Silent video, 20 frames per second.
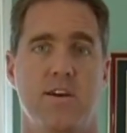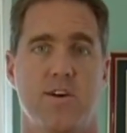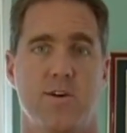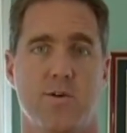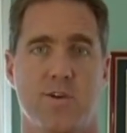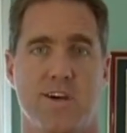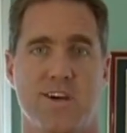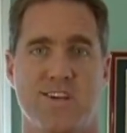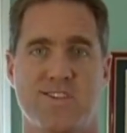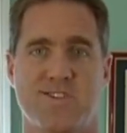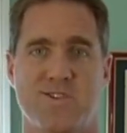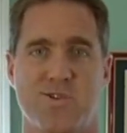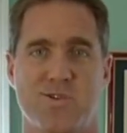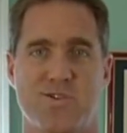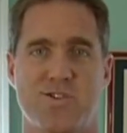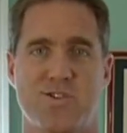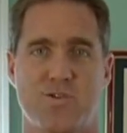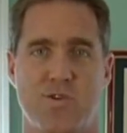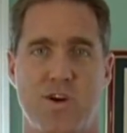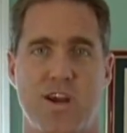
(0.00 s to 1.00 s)
Okay, so
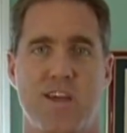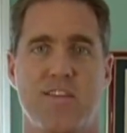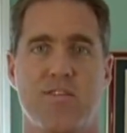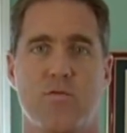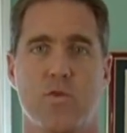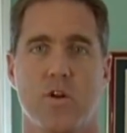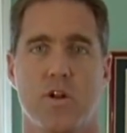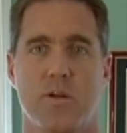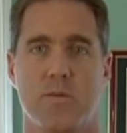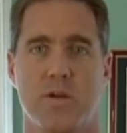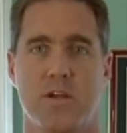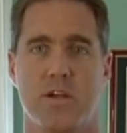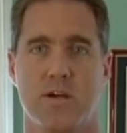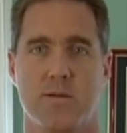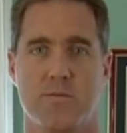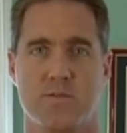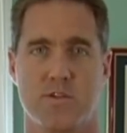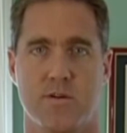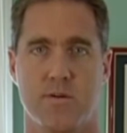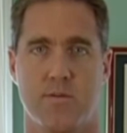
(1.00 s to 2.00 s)
strength really
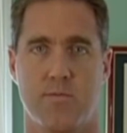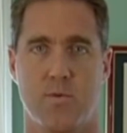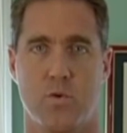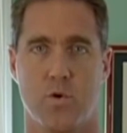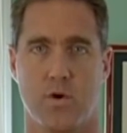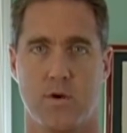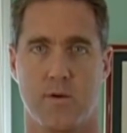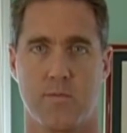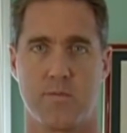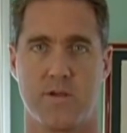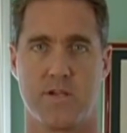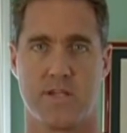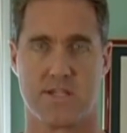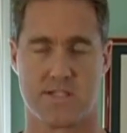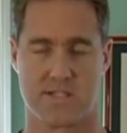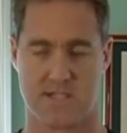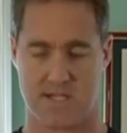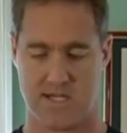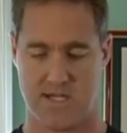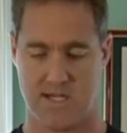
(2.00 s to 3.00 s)
becomes an important
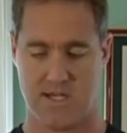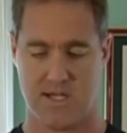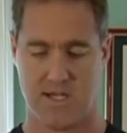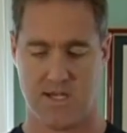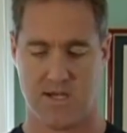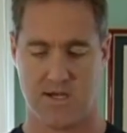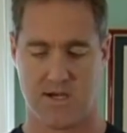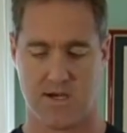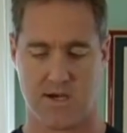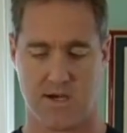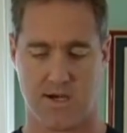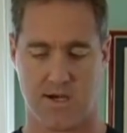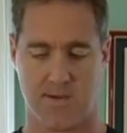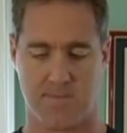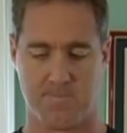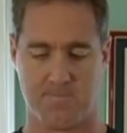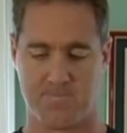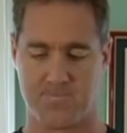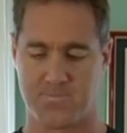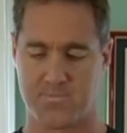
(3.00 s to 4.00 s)
piece.
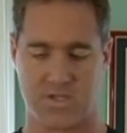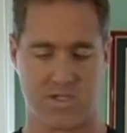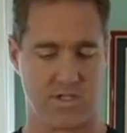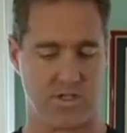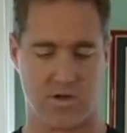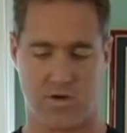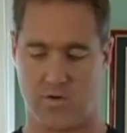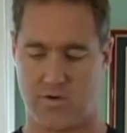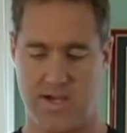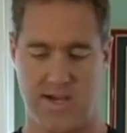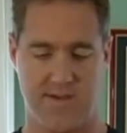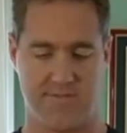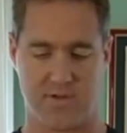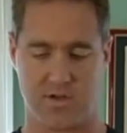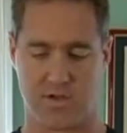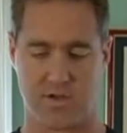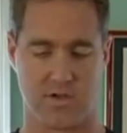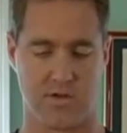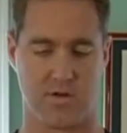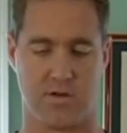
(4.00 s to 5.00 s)
You don't have
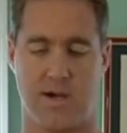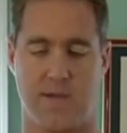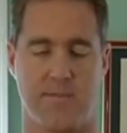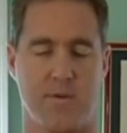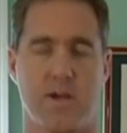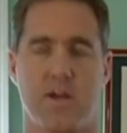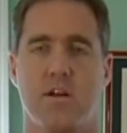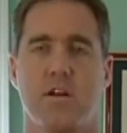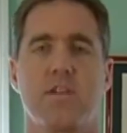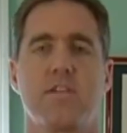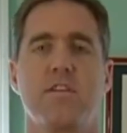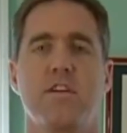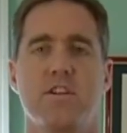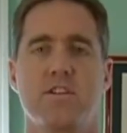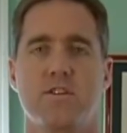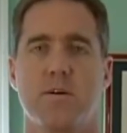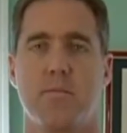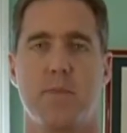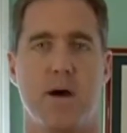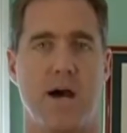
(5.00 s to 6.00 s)
to go, I'm not going to
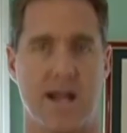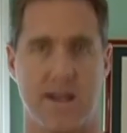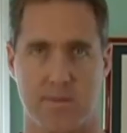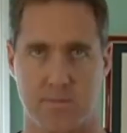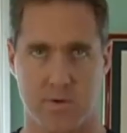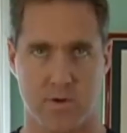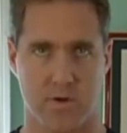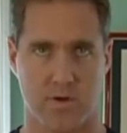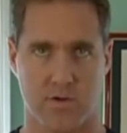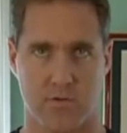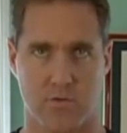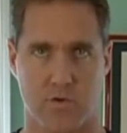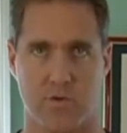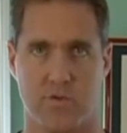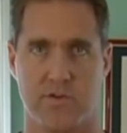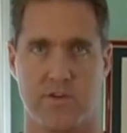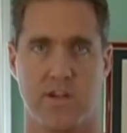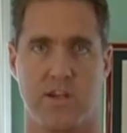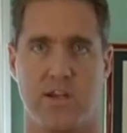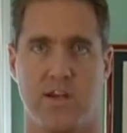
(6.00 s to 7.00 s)
teach a bodybuilding
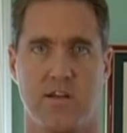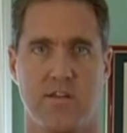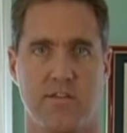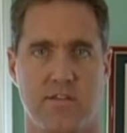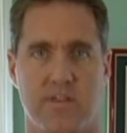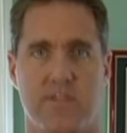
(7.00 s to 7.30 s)
routine.